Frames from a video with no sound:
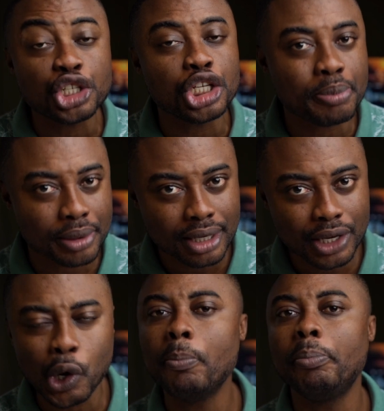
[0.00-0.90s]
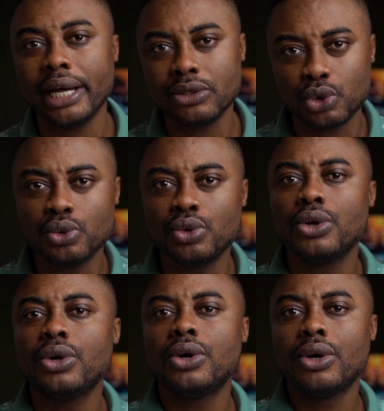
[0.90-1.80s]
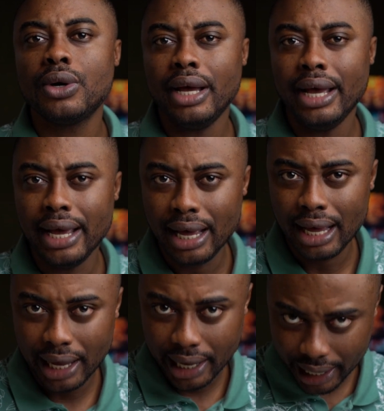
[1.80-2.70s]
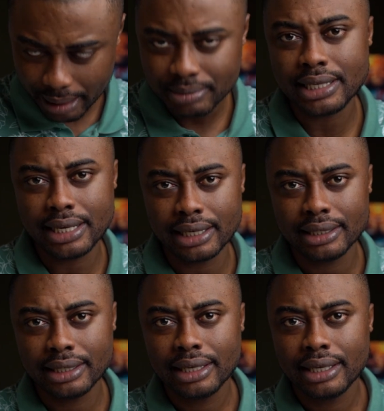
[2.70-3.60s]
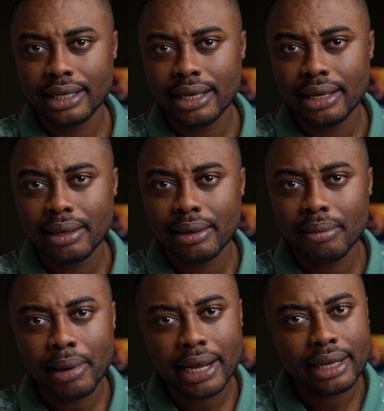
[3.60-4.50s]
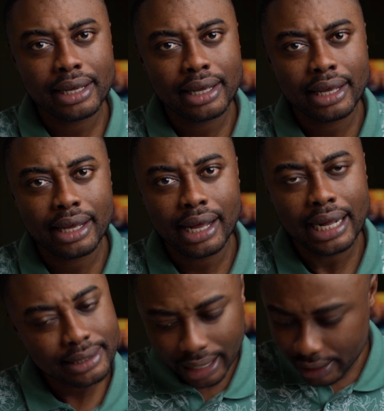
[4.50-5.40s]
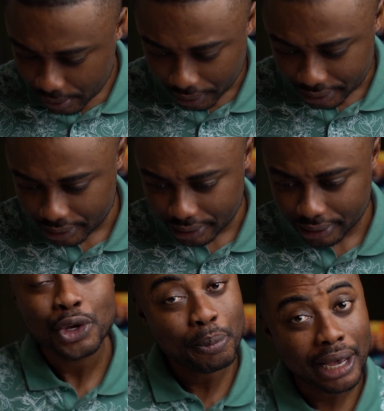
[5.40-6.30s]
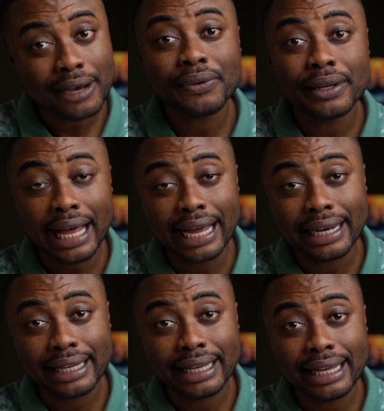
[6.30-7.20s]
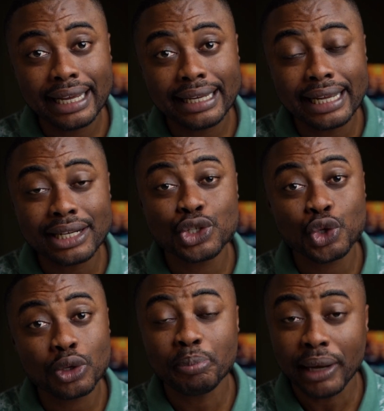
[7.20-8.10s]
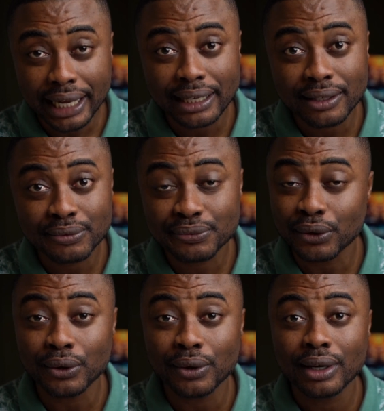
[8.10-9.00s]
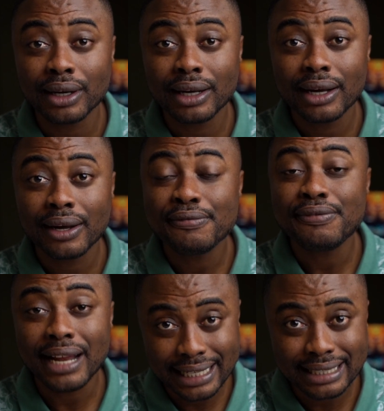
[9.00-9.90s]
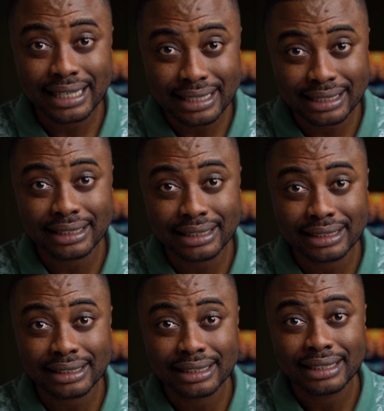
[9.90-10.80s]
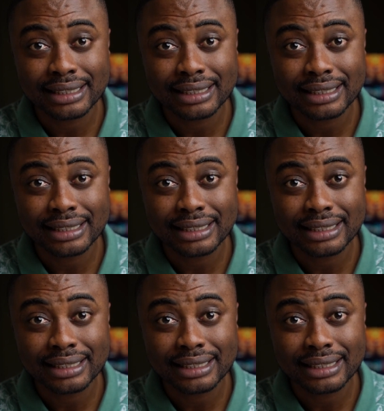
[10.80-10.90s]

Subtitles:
cheap compared to MTN. But I tell you what, you pay for that, and that is you paying for flight lessons.